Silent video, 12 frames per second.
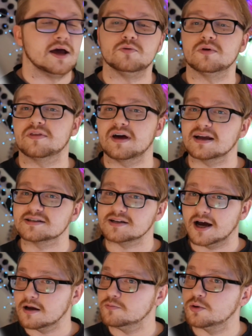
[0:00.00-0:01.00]
And with that,
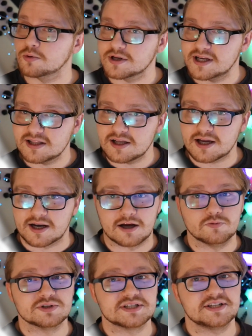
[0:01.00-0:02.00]
I am Newbornkilik, and I
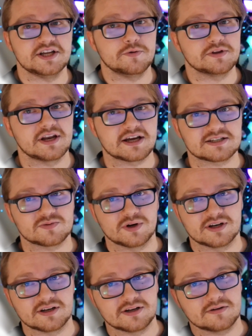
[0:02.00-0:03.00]
will see you in the next
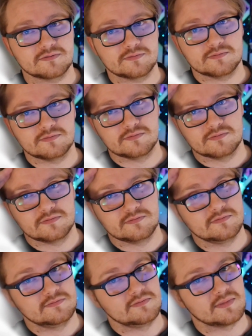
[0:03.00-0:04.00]
one.
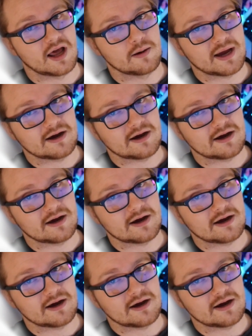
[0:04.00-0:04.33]
I'm